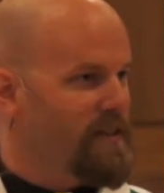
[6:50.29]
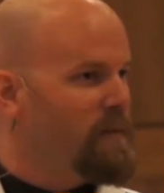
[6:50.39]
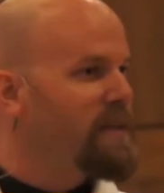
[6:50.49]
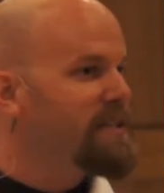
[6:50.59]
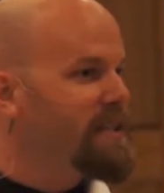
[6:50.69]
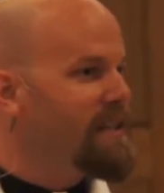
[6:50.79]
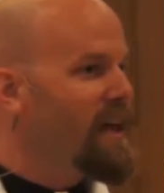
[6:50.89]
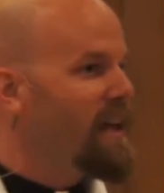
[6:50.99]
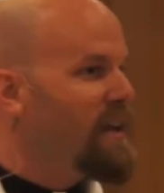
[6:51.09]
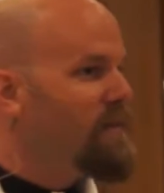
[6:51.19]
And we see
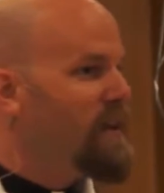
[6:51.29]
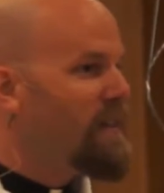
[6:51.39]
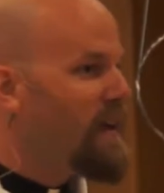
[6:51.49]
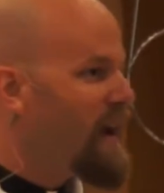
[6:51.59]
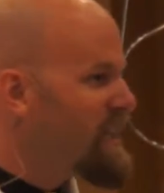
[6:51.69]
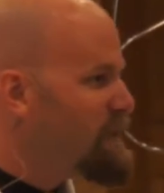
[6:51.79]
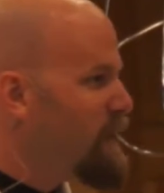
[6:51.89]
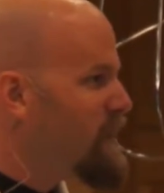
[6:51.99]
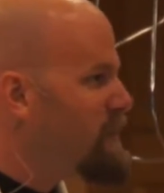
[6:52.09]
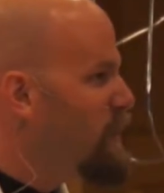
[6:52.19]
that even in the
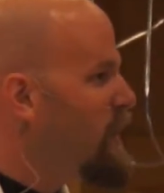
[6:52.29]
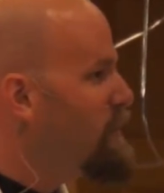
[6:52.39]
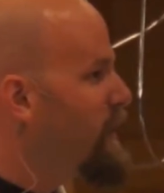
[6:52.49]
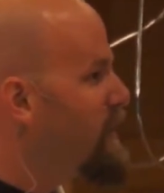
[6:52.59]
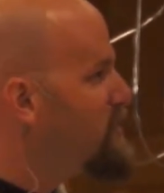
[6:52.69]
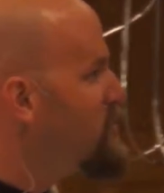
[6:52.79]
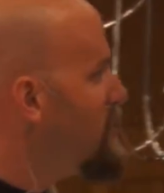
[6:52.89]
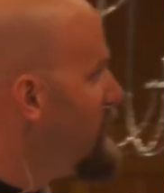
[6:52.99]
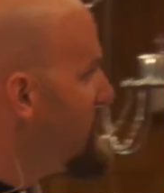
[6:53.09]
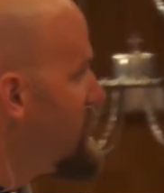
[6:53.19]
gospel this morning because
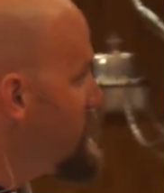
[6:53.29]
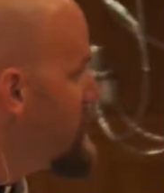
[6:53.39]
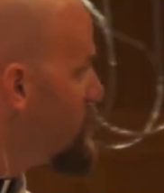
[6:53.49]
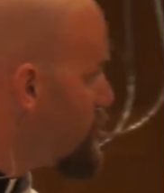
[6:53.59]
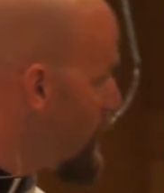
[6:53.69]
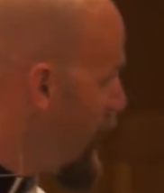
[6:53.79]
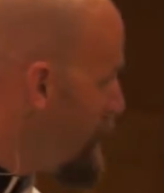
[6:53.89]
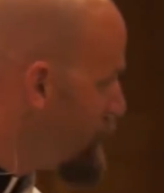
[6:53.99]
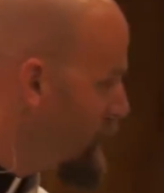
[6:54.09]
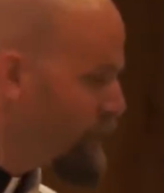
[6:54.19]
Jesus is
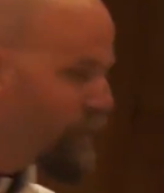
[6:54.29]
traveling